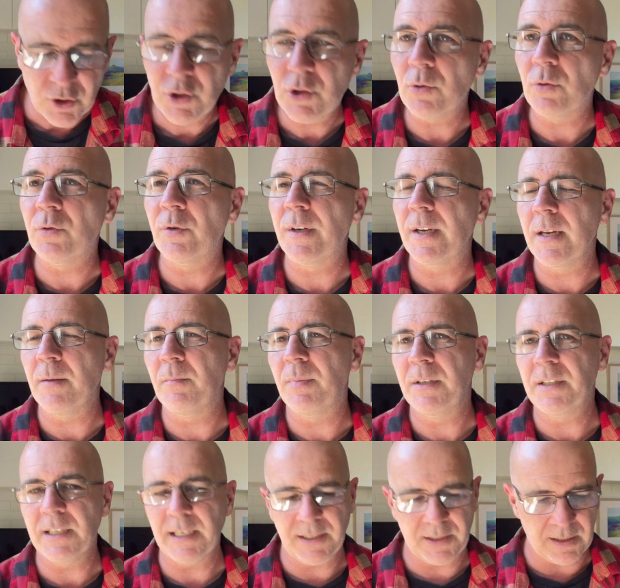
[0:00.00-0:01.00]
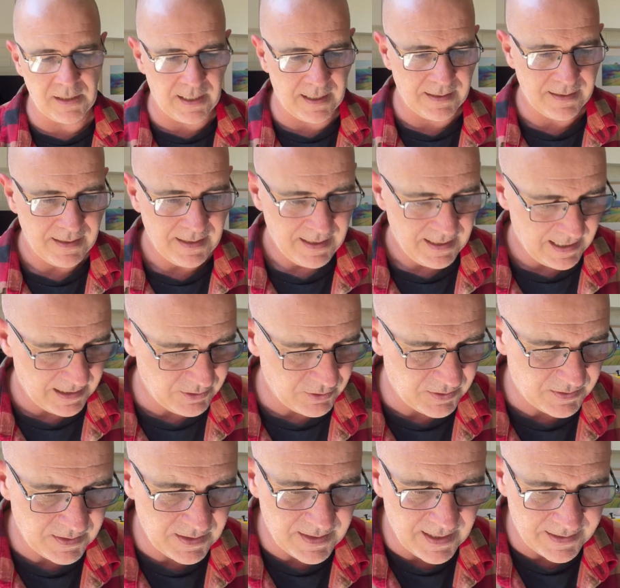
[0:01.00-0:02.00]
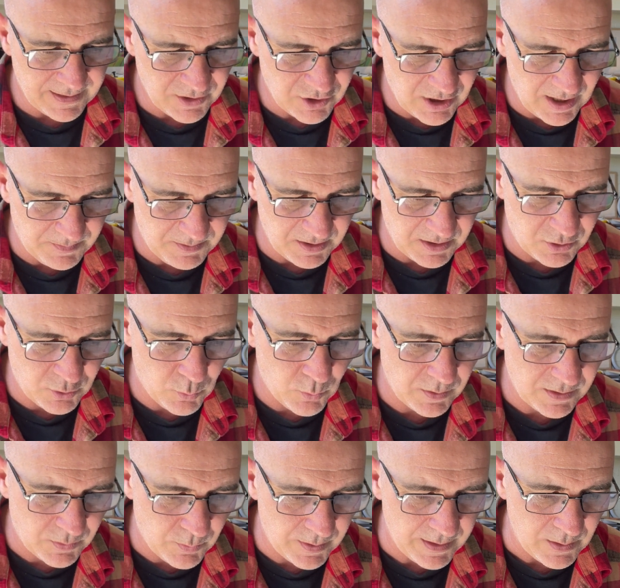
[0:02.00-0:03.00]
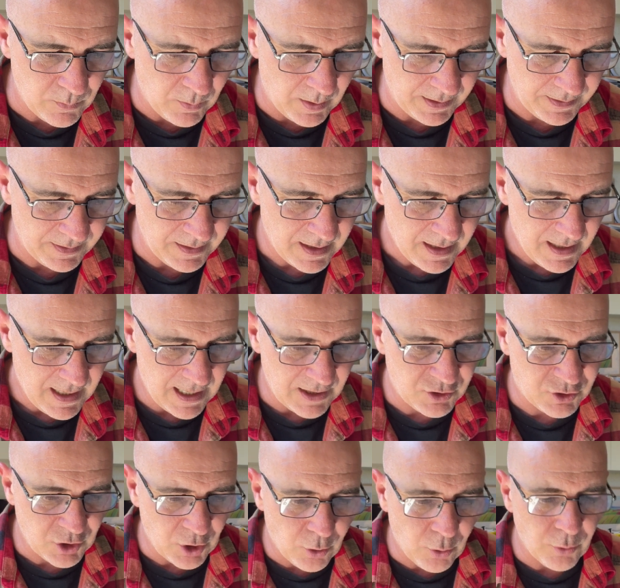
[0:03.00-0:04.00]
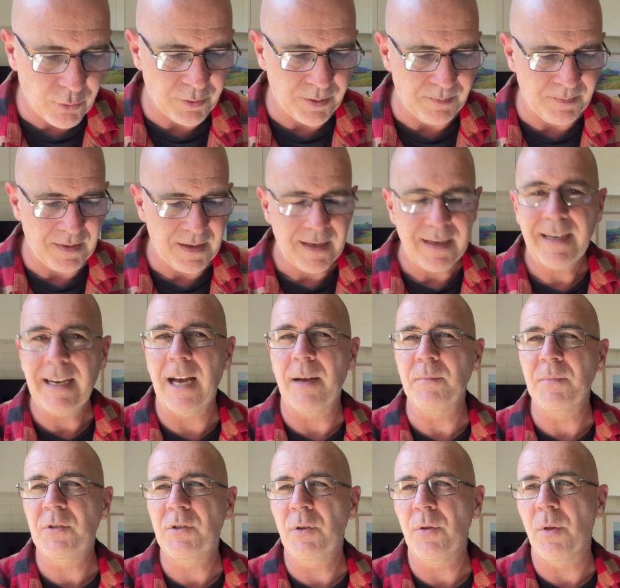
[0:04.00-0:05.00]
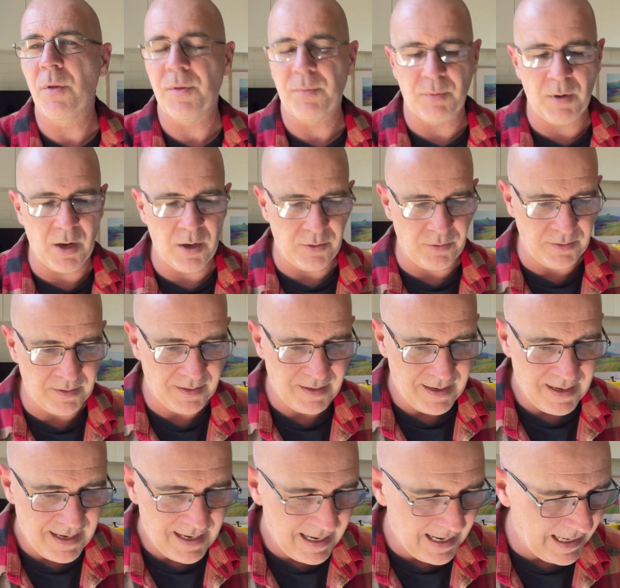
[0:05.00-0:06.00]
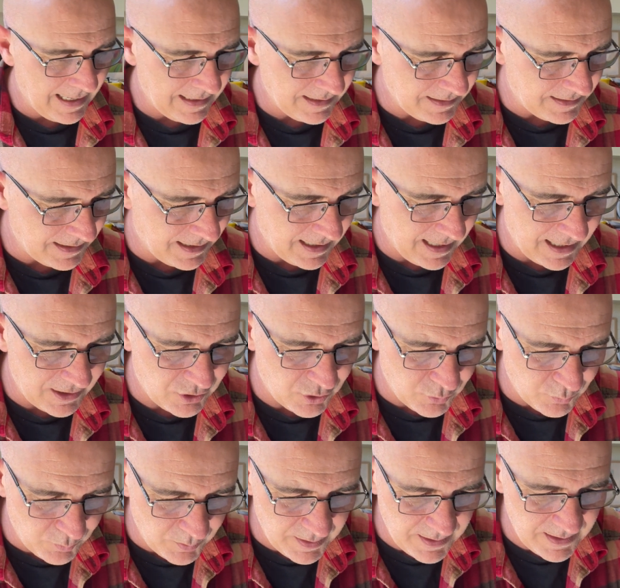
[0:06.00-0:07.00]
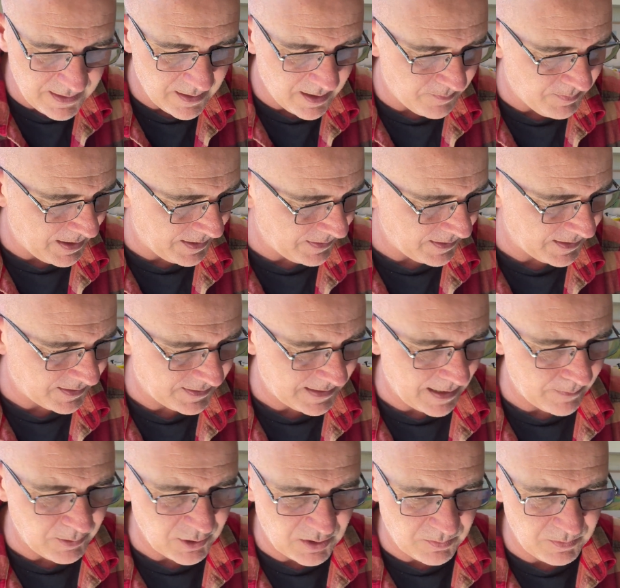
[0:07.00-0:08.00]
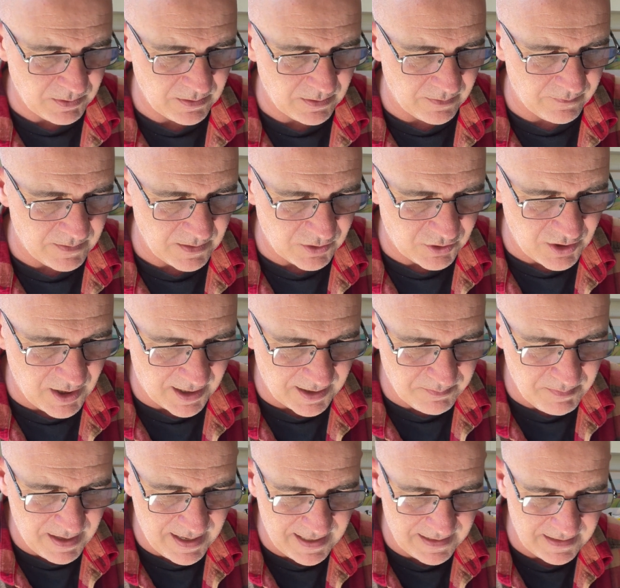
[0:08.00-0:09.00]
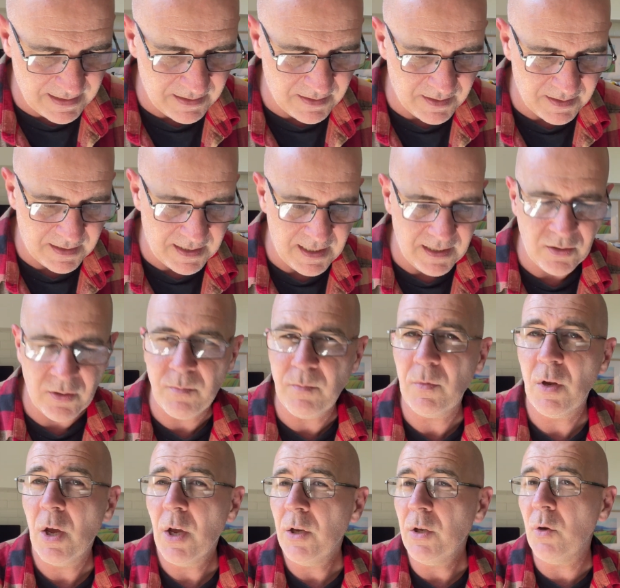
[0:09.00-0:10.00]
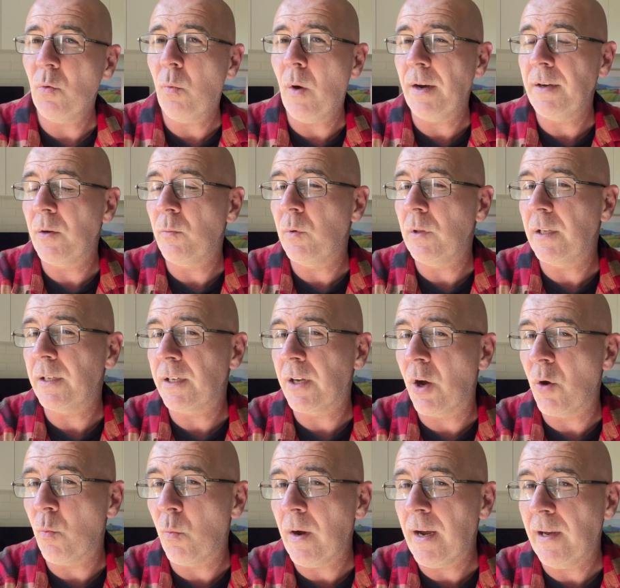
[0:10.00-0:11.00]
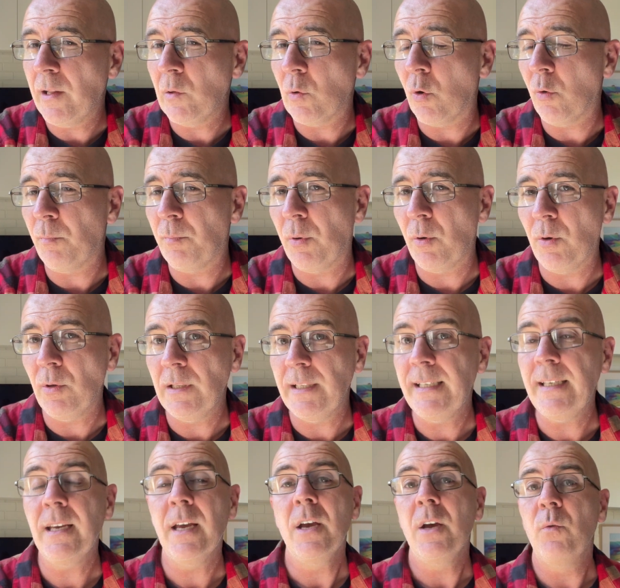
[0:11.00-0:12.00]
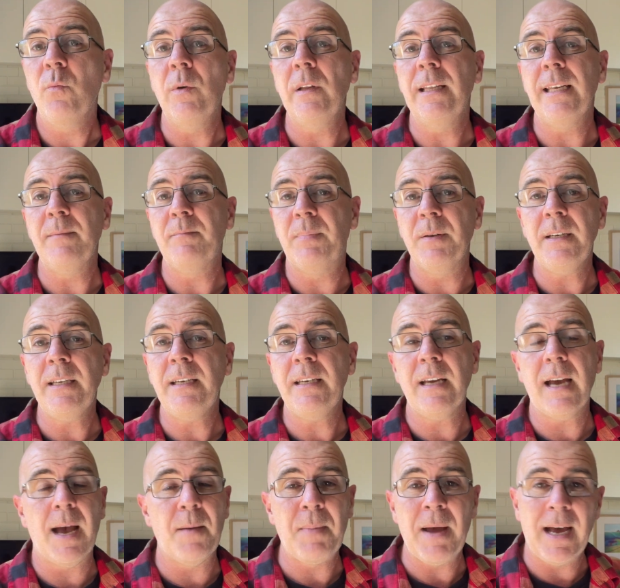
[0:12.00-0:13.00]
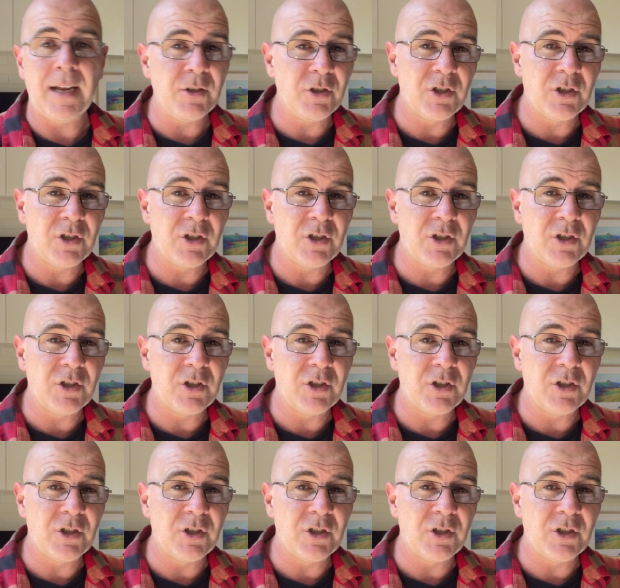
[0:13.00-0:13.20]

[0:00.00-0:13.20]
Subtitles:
children in particular. And you see that in chapter 21 as Jehoram comes to the throne. And as you read about the establishment of this young man into the kingdom, you wonder, will it go well or poorly? Will he be about